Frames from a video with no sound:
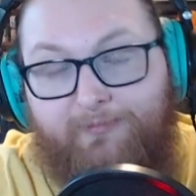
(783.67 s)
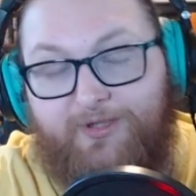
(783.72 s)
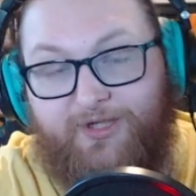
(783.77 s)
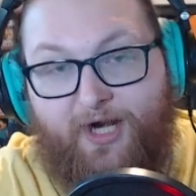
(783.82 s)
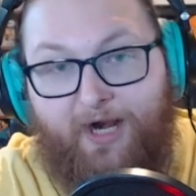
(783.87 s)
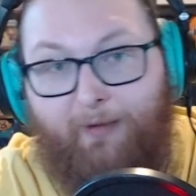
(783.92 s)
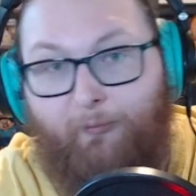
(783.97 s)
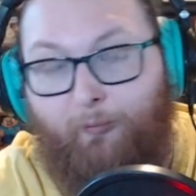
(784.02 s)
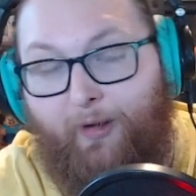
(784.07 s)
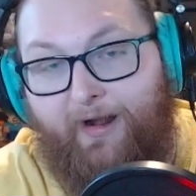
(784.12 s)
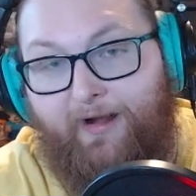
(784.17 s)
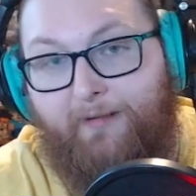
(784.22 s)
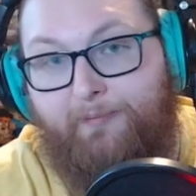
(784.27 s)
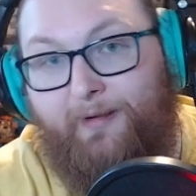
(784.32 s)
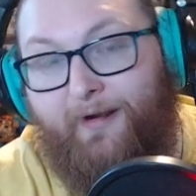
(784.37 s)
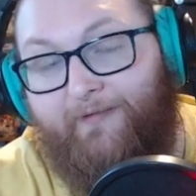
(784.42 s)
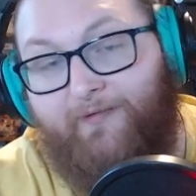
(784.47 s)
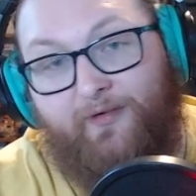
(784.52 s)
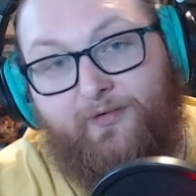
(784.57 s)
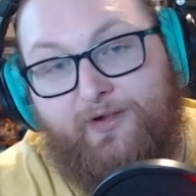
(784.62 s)
shot way up
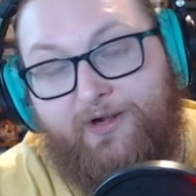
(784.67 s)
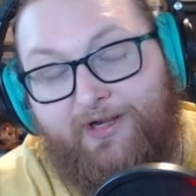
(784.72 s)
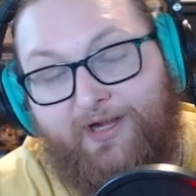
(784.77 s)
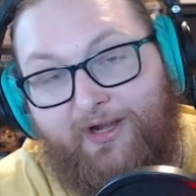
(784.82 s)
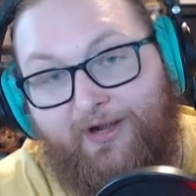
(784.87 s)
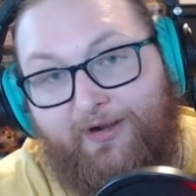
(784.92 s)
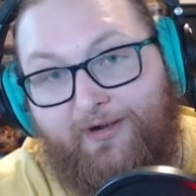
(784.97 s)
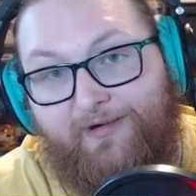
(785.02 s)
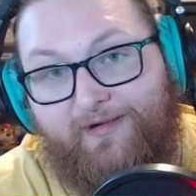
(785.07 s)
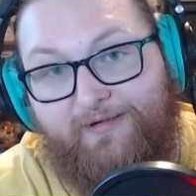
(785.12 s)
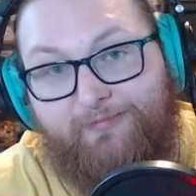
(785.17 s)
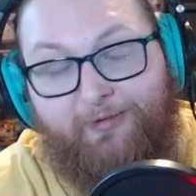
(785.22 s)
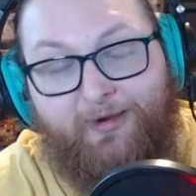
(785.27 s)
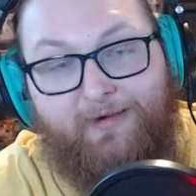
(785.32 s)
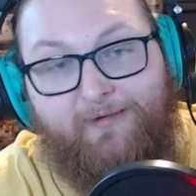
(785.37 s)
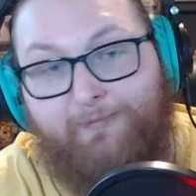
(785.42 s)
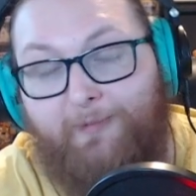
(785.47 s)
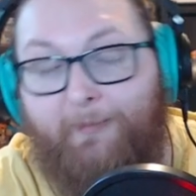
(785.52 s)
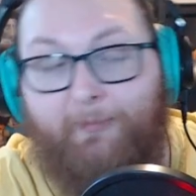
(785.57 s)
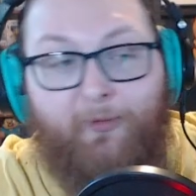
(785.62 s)
after the tins,
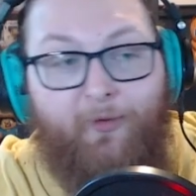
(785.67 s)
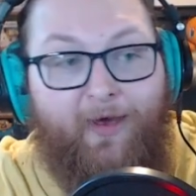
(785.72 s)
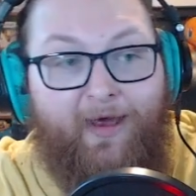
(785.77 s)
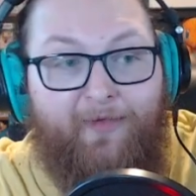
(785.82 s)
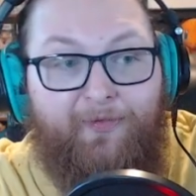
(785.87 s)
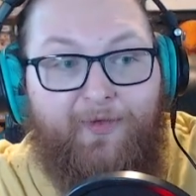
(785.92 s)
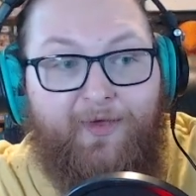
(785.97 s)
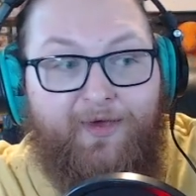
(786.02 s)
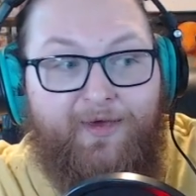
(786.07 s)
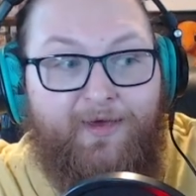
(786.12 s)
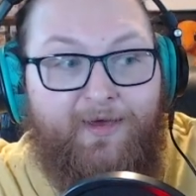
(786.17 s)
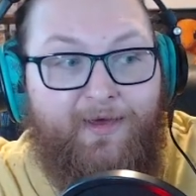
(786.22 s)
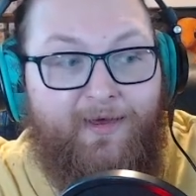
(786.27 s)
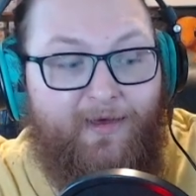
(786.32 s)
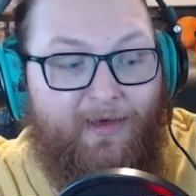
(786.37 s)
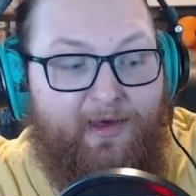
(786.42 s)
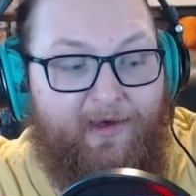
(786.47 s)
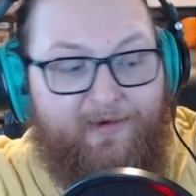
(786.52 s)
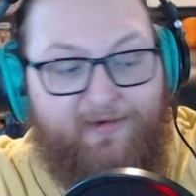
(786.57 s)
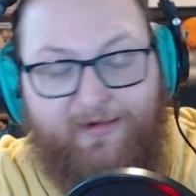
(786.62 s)
because people had the
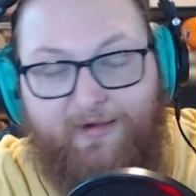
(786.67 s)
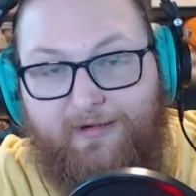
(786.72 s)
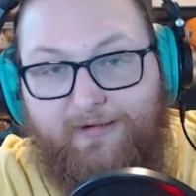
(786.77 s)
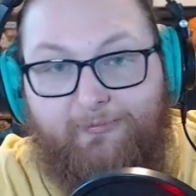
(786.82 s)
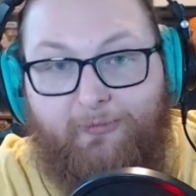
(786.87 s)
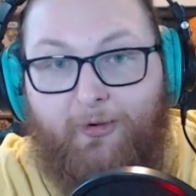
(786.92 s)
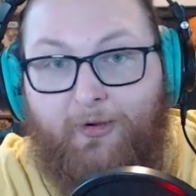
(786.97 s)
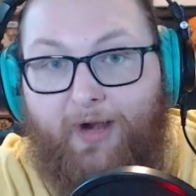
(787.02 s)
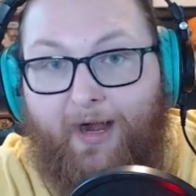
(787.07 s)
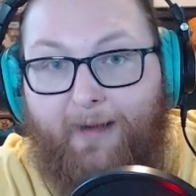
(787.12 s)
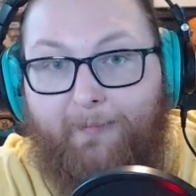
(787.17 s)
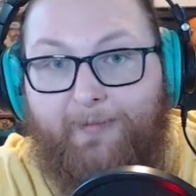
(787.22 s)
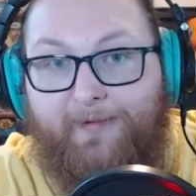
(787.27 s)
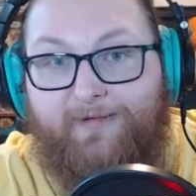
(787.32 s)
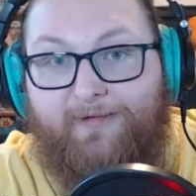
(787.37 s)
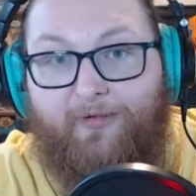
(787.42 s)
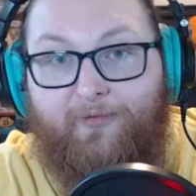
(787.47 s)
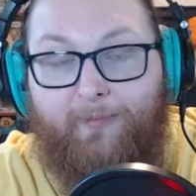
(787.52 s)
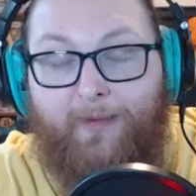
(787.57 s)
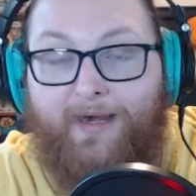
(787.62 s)
accessible
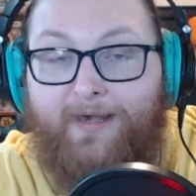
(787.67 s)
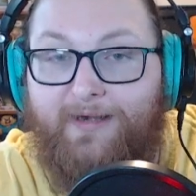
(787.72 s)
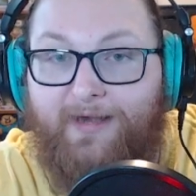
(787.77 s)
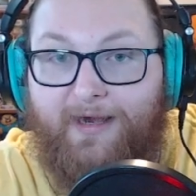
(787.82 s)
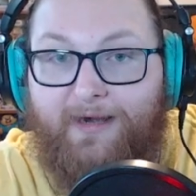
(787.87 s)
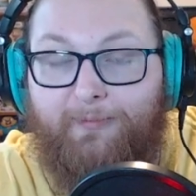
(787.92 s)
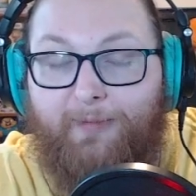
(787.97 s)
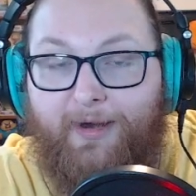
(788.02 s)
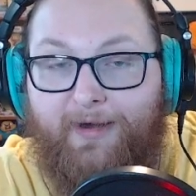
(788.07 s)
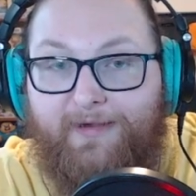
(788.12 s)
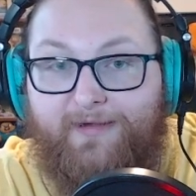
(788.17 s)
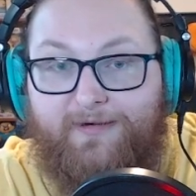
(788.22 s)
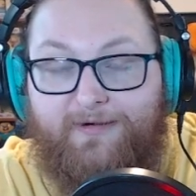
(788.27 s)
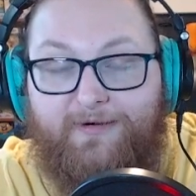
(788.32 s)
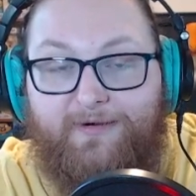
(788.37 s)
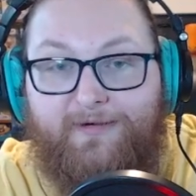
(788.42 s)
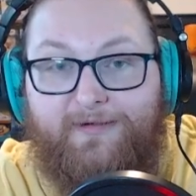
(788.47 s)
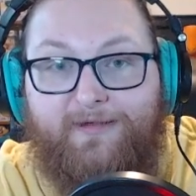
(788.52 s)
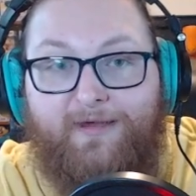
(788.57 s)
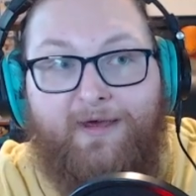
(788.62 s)
copies of the main deck
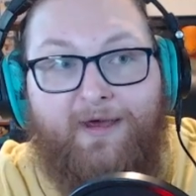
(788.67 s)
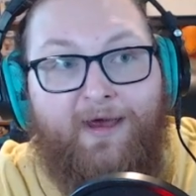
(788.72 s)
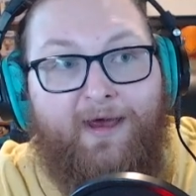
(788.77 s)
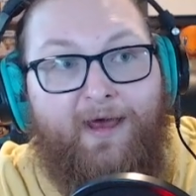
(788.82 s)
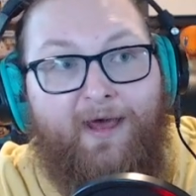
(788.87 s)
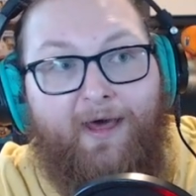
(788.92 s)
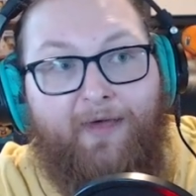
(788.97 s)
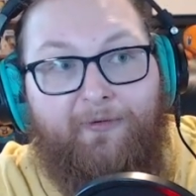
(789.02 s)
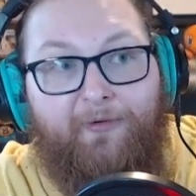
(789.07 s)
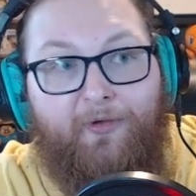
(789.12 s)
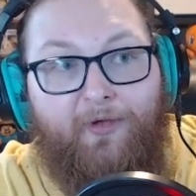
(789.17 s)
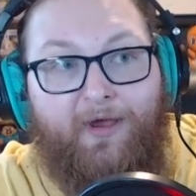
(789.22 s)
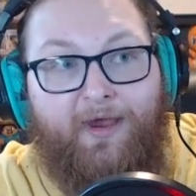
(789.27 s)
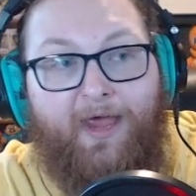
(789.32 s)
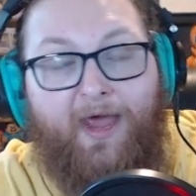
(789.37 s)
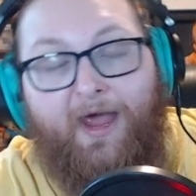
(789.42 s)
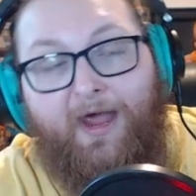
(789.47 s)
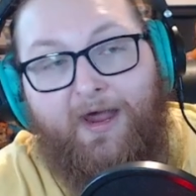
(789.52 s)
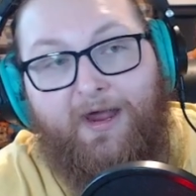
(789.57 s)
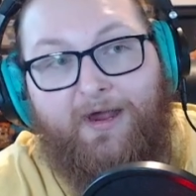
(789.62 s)
monsters, and they're like,
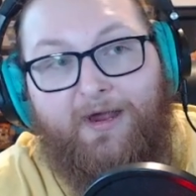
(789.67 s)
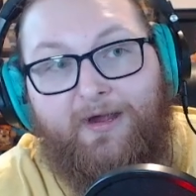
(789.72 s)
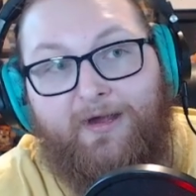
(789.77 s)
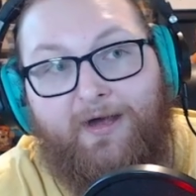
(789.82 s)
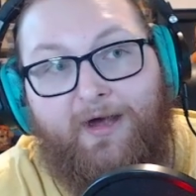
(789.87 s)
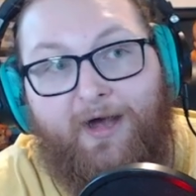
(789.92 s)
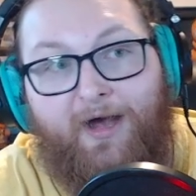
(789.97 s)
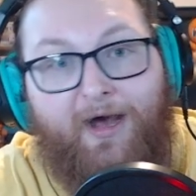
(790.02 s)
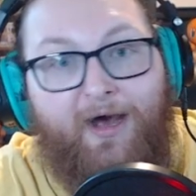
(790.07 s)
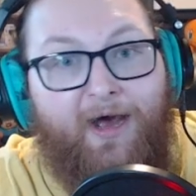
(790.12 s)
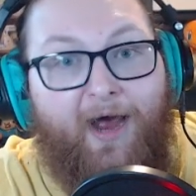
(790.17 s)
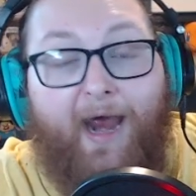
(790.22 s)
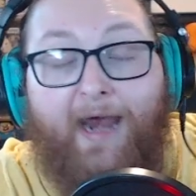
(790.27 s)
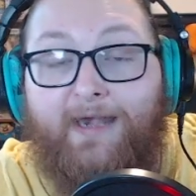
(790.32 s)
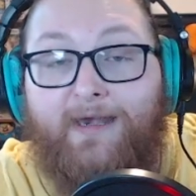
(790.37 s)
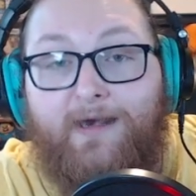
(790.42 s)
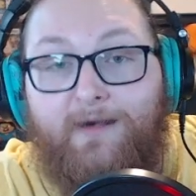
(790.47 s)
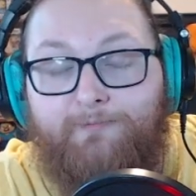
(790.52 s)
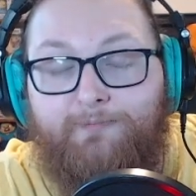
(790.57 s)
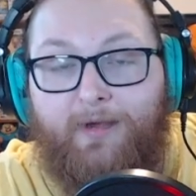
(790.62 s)
hey, I
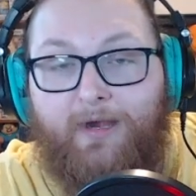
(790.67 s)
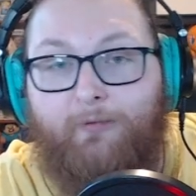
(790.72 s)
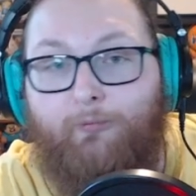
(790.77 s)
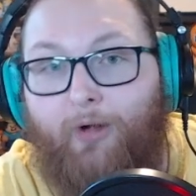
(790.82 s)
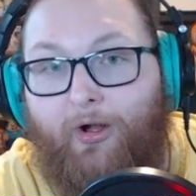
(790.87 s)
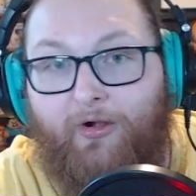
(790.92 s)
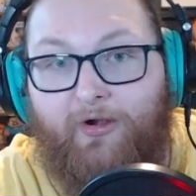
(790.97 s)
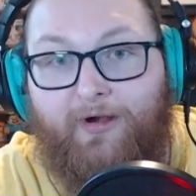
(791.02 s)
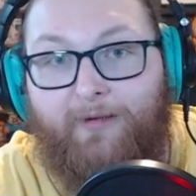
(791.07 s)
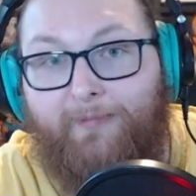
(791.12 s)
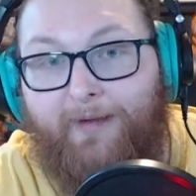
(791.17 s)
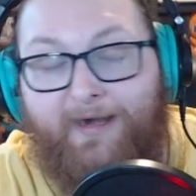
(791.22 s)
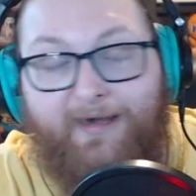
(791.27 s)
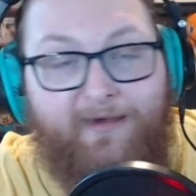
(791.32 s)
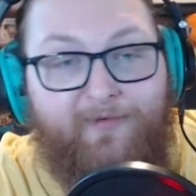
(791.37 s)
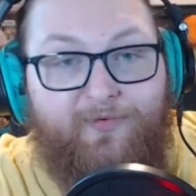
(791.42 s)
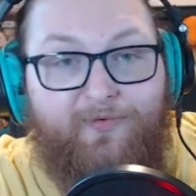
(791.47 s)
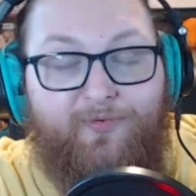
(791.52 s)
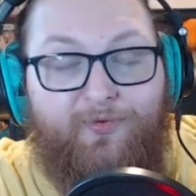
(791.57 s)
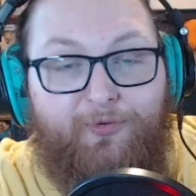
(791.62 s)
need Big Welcome, I
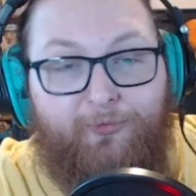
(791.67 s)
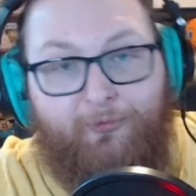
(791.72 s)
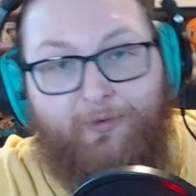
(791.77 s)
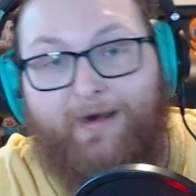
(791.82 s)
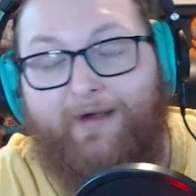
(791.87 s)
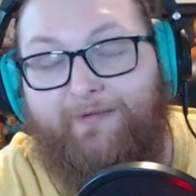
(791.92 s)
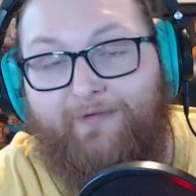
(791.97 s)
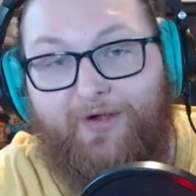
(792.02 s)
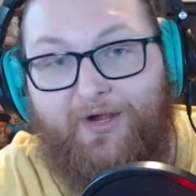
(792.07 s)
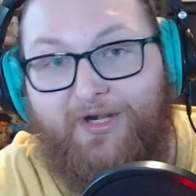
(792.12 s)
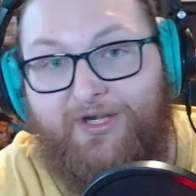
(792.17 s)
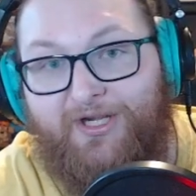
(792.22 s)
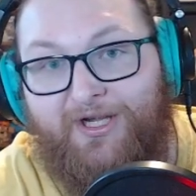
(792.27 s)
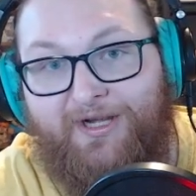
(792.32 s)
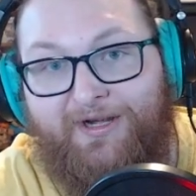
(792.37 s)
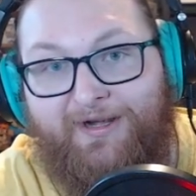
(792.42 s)
need 3 of it.